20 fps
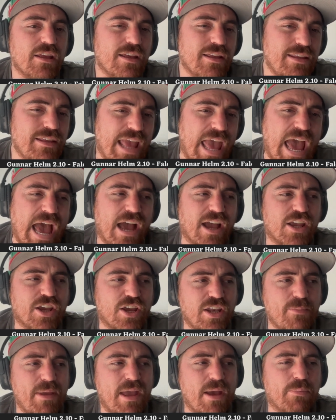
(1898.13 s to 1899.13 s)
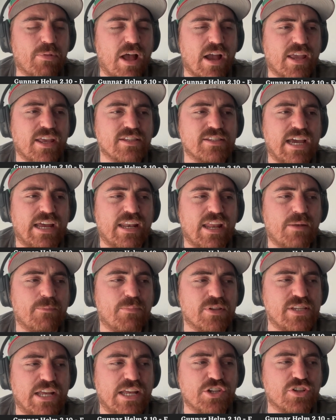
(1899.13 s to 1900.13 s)
Yeah, could he be a blocking tight end?
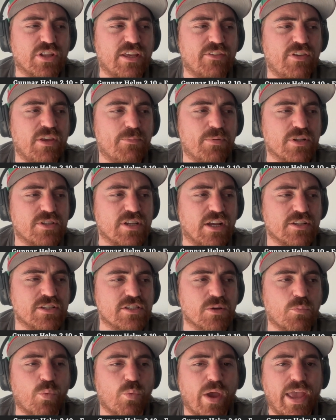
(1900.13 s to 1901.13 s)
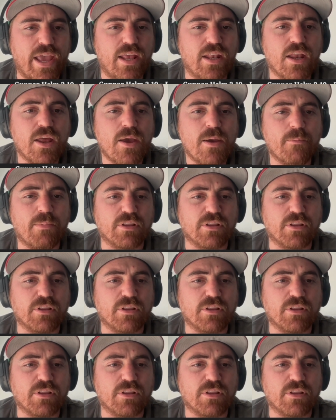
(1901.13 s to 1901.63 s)
Potentially if he puts on some weight.